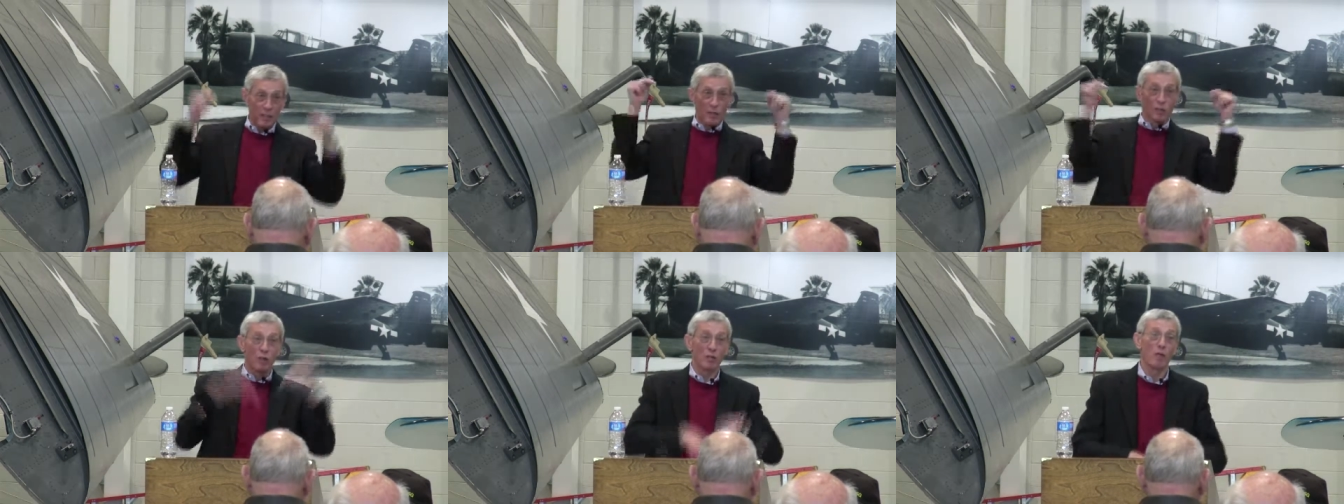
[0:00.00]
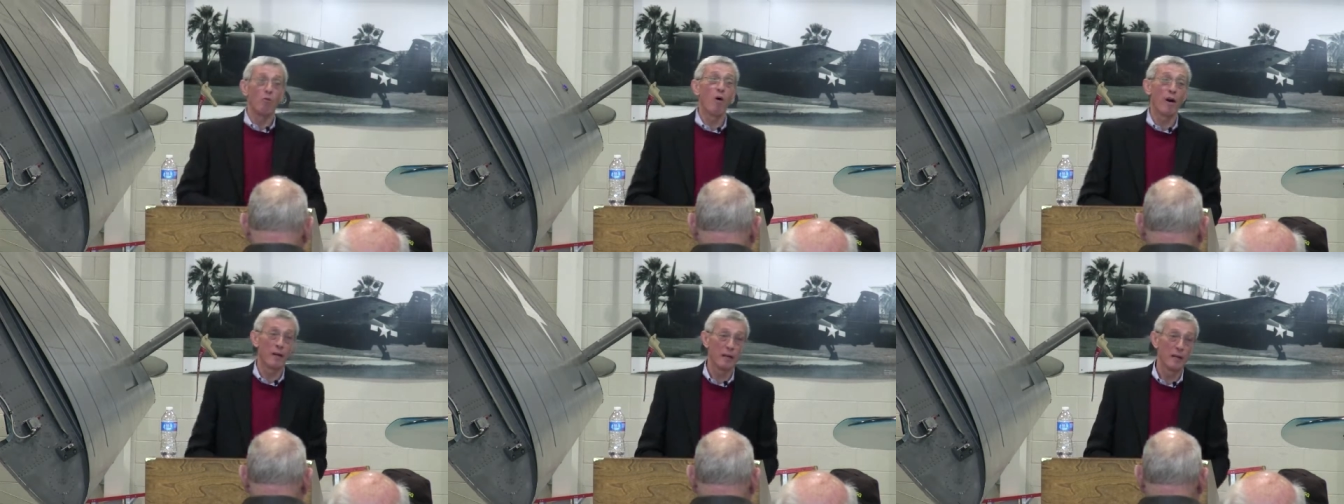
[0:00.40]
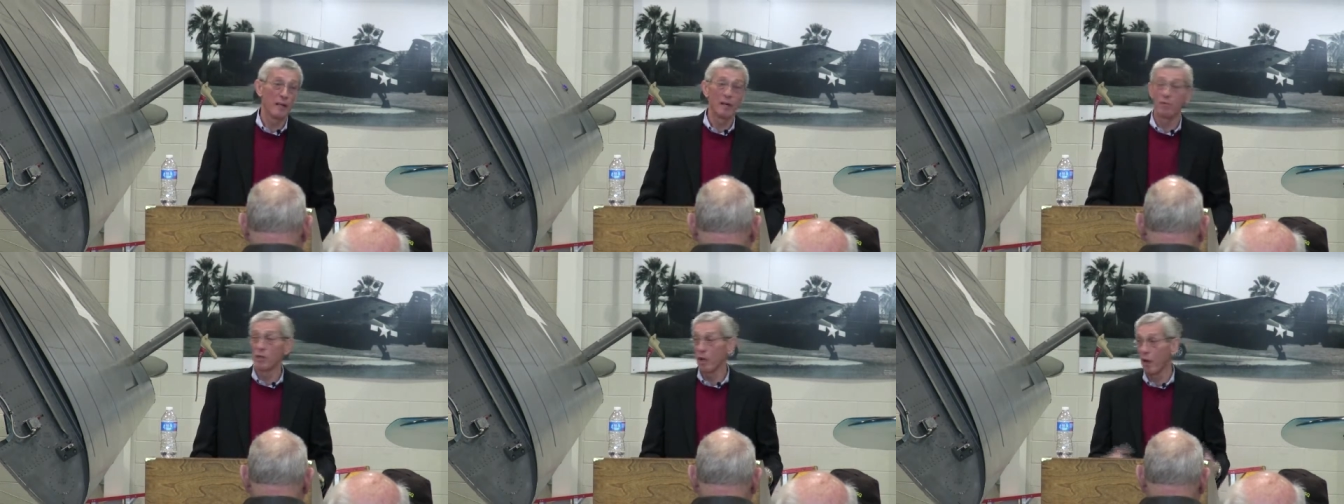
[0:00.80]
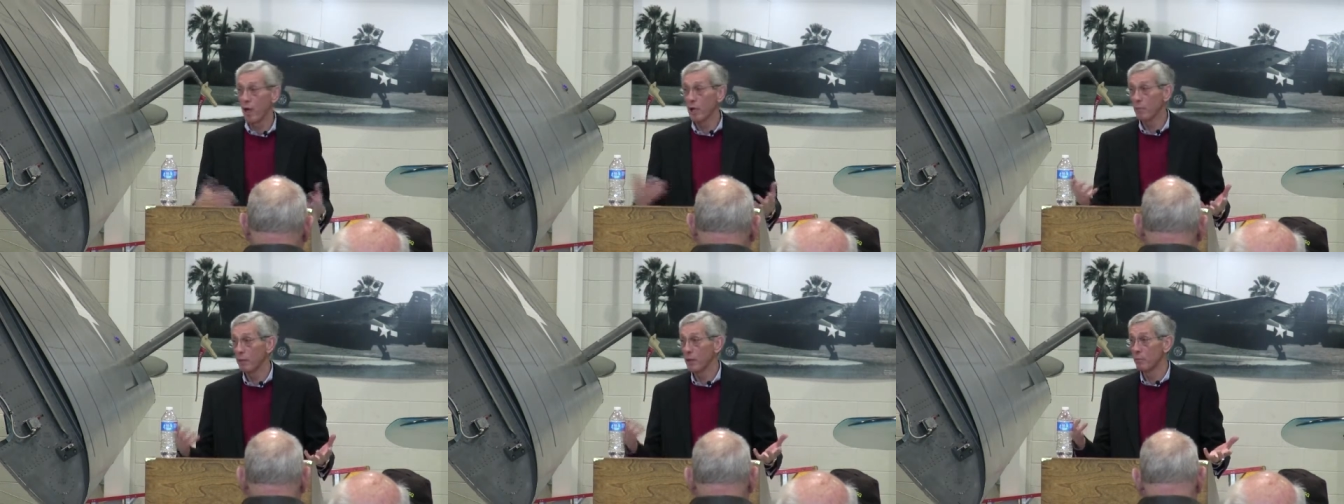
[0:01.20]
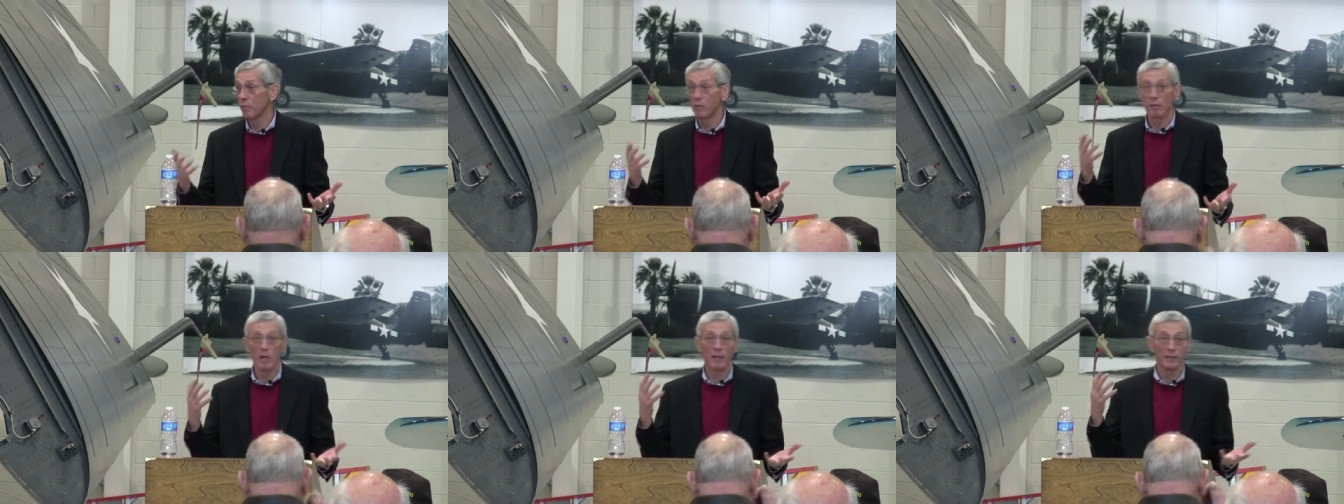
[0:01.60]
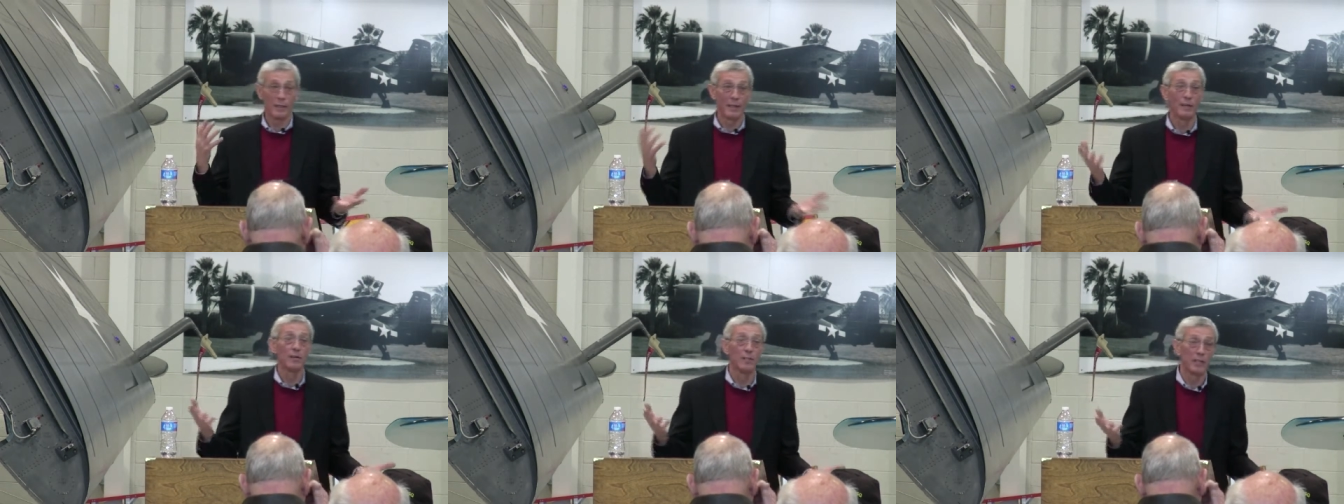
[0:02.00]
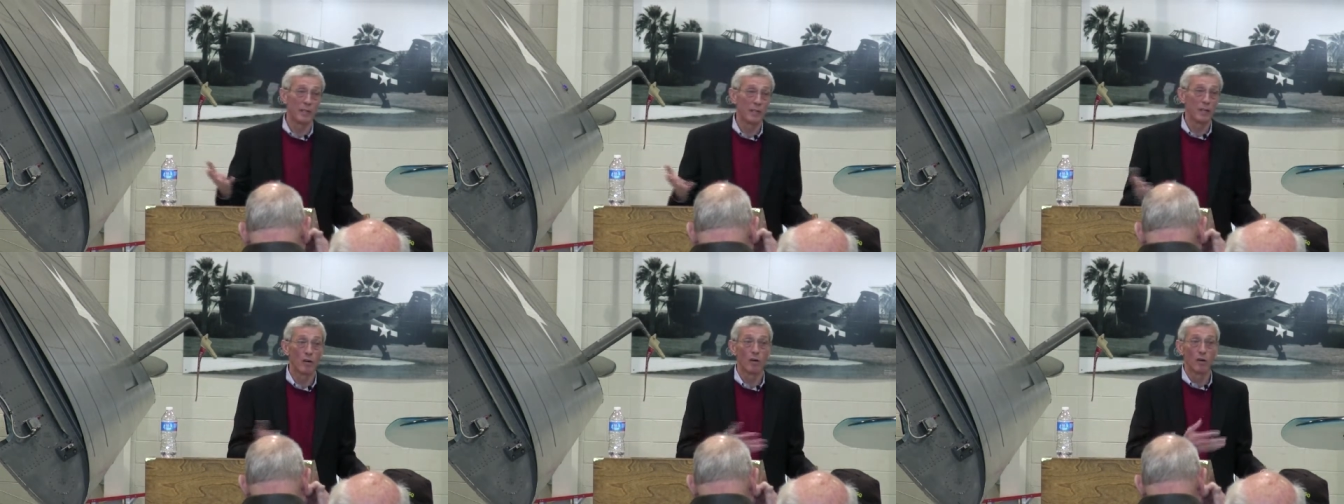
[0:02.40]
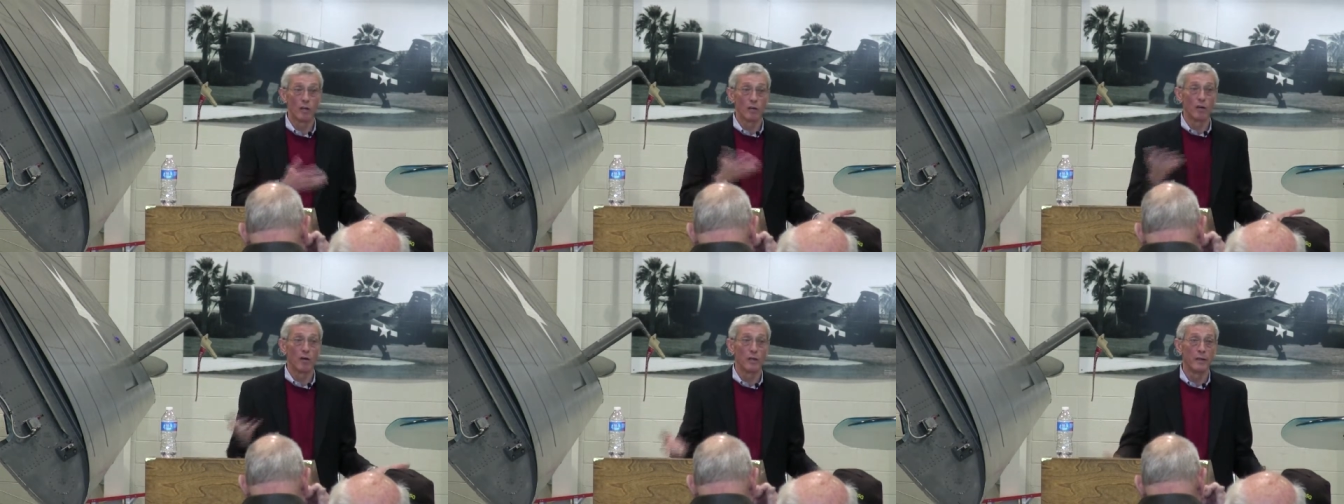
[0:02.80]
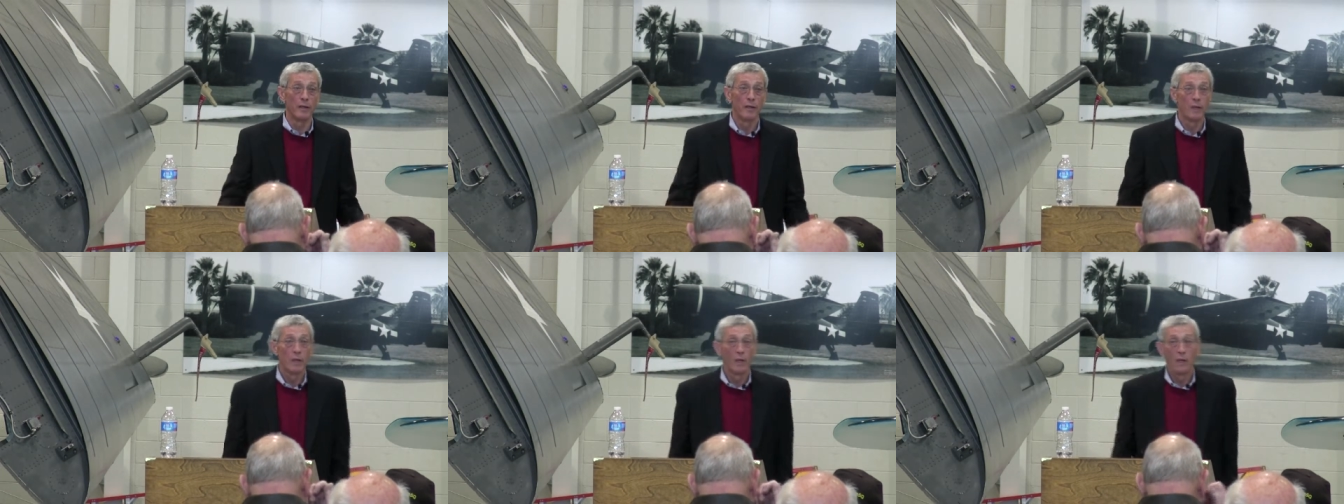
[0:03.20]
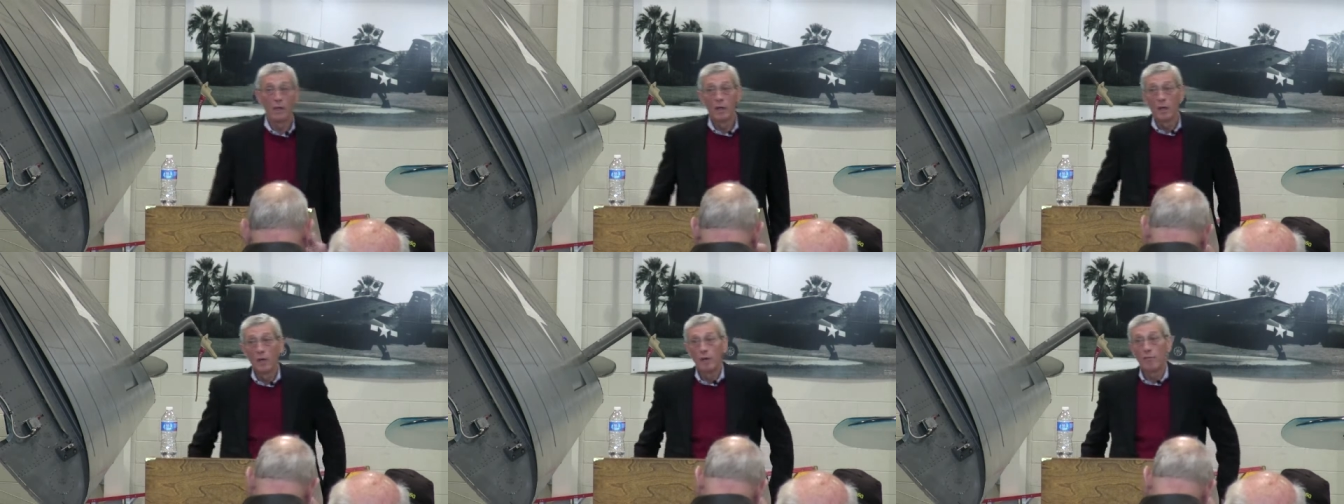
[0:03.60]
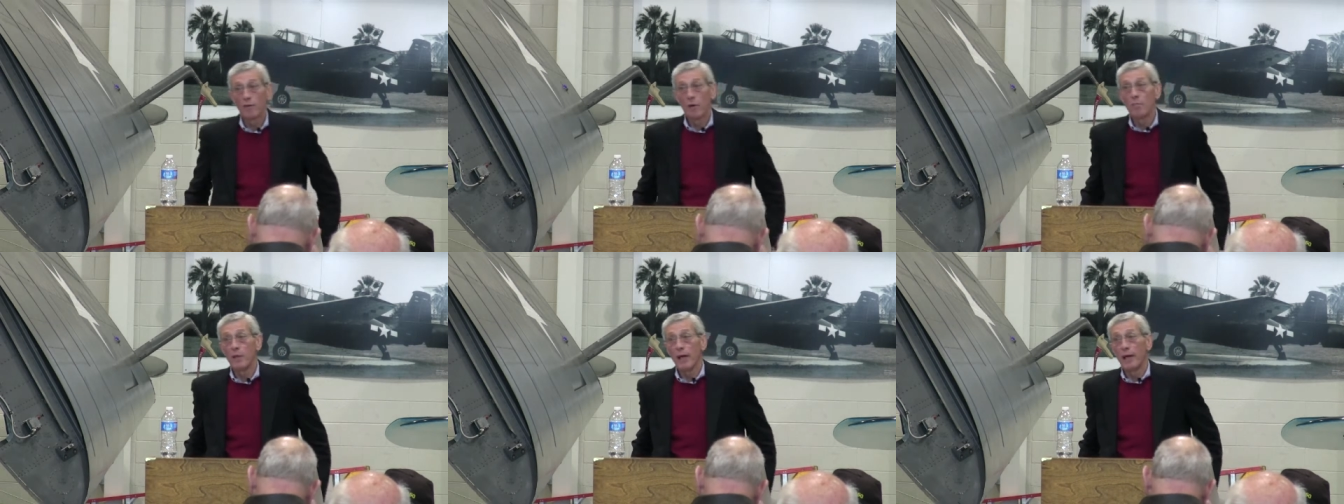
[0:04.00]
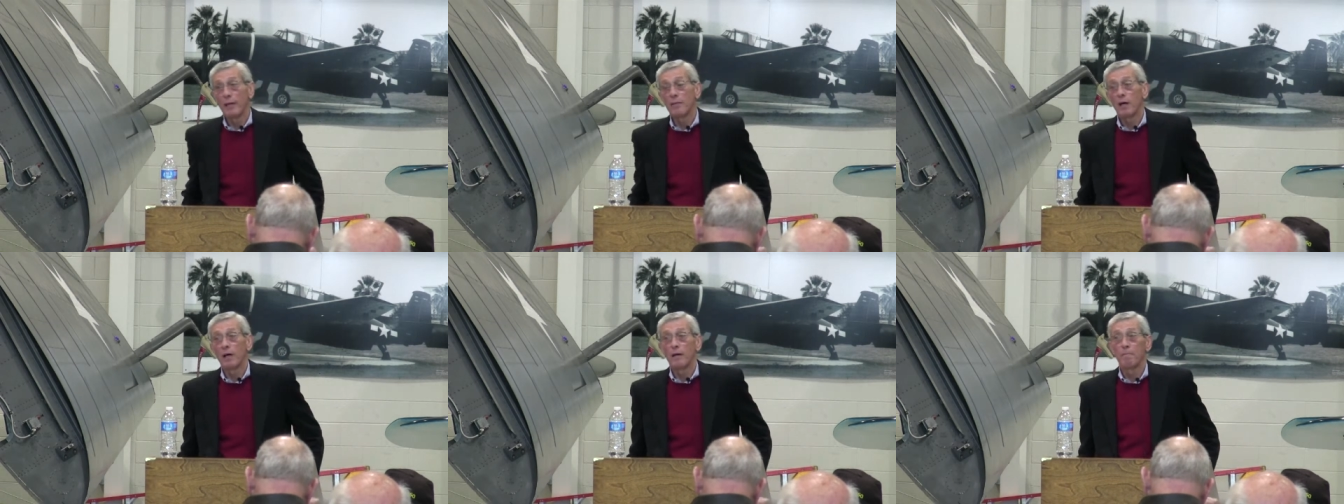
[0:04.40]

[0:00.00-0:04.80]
and you're going to go in the water. And they, a lot of people got killed in it early on from that.